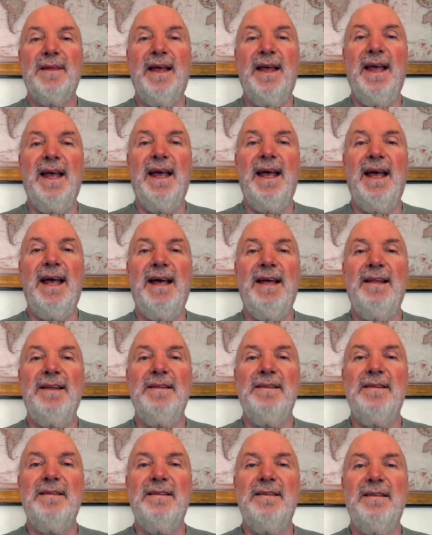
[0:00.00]

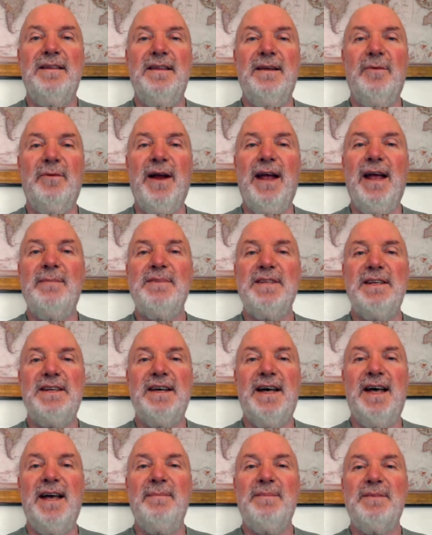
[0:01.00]
And the Ramsey
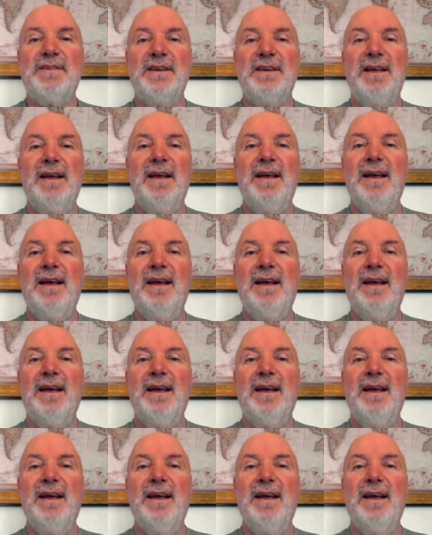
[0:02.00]
types,